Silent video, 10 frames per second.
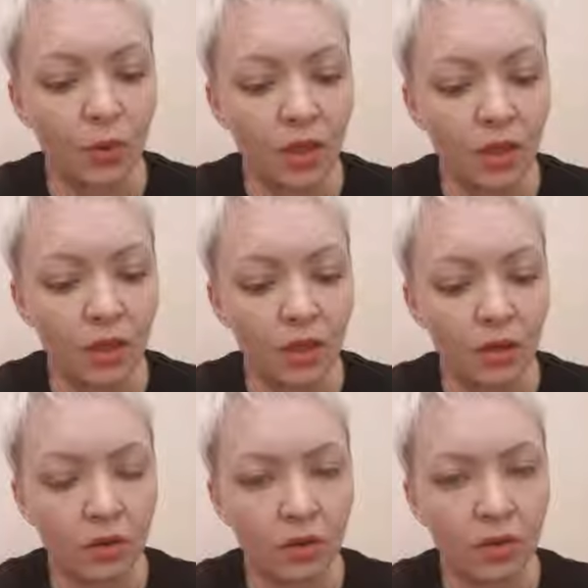We
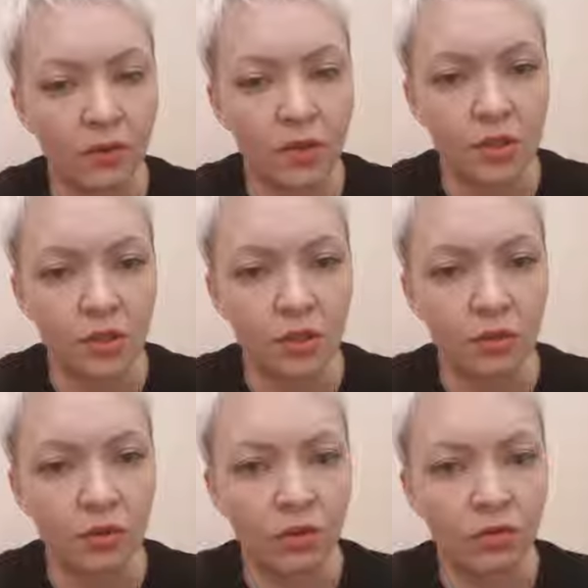always
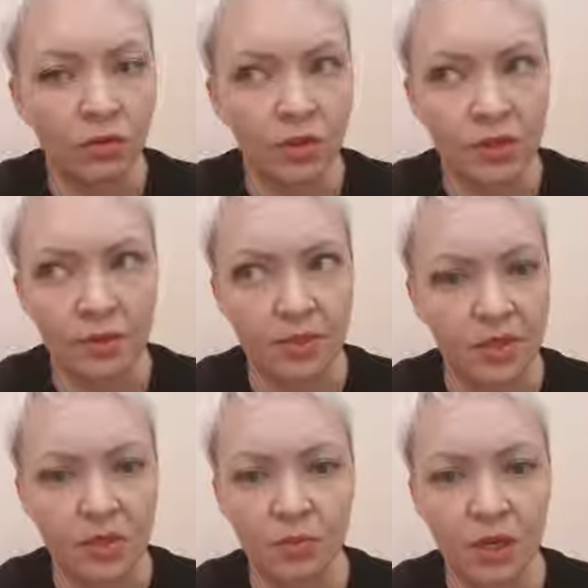looking for
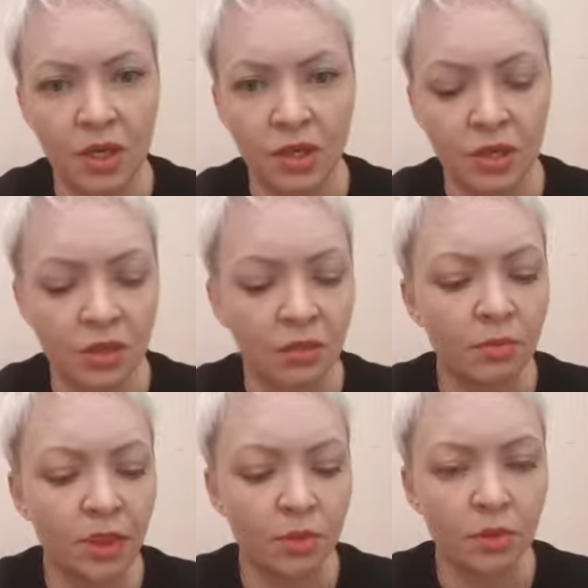something special,
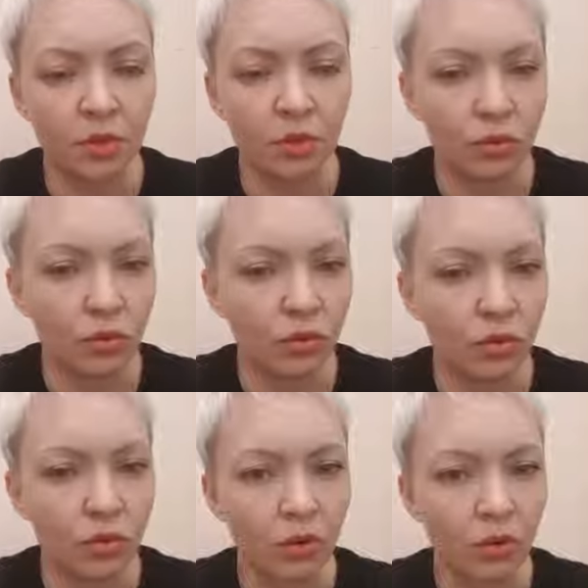but we don't
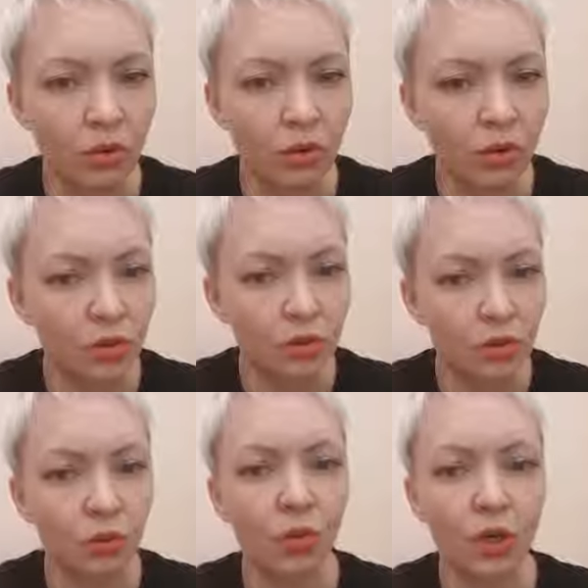want
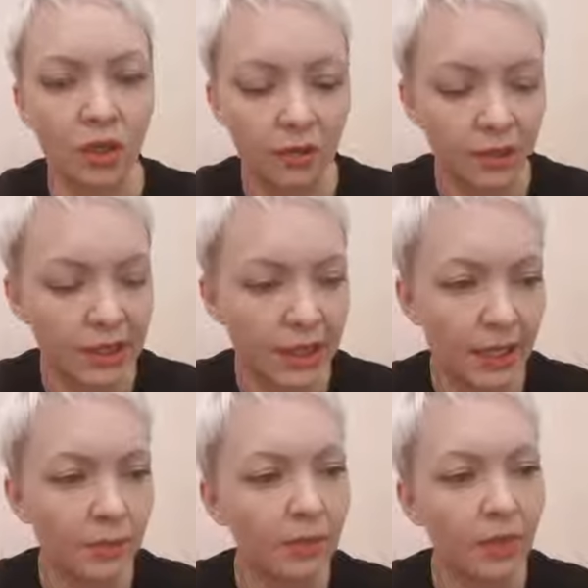to work every
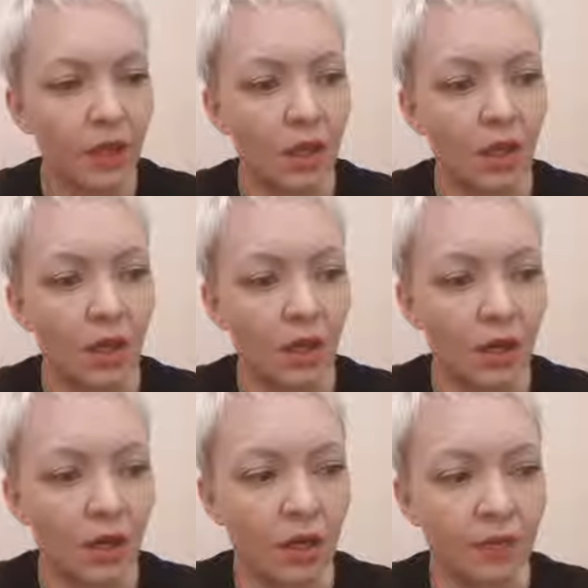day,
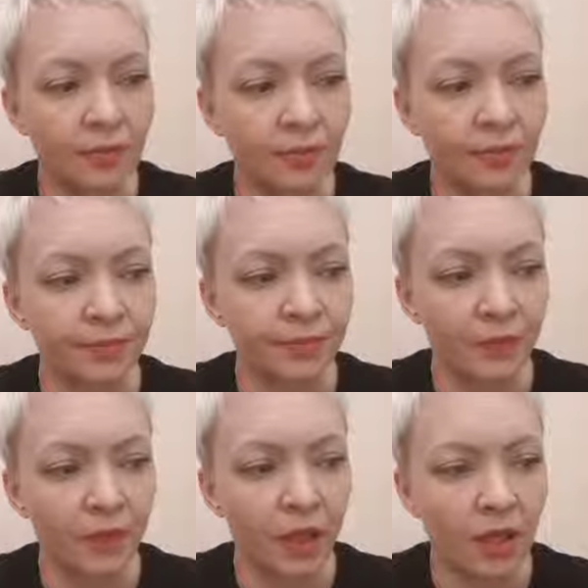
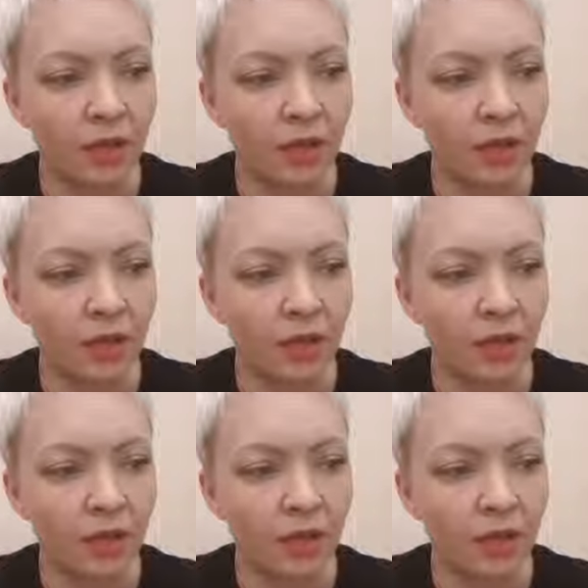and